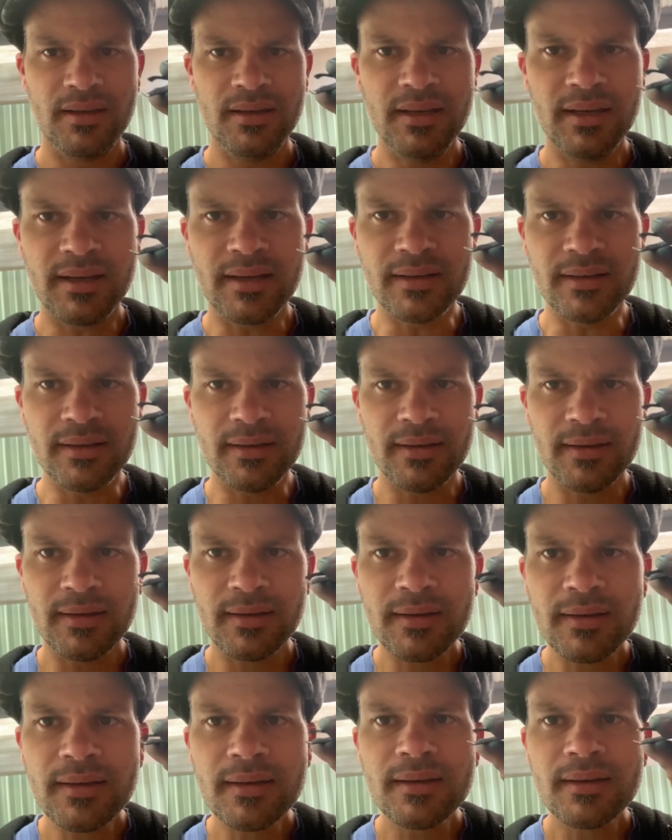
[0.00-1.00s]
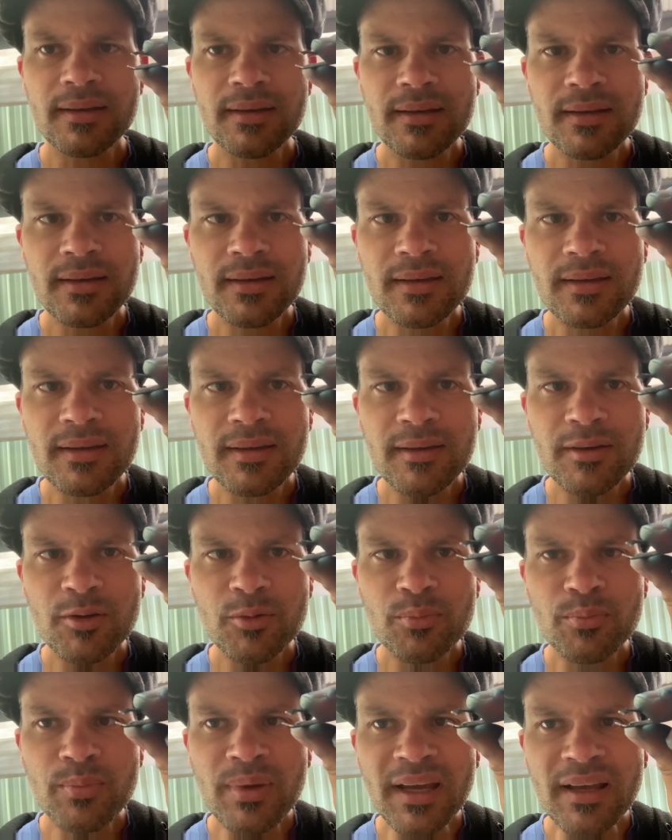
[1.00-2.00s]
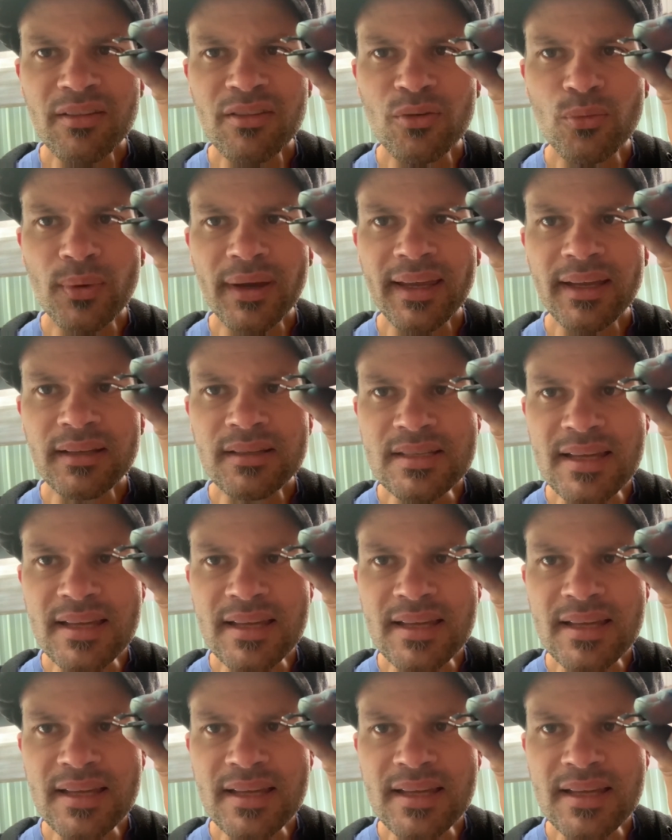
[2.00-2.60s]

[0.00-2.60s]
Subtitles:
can pick the wings out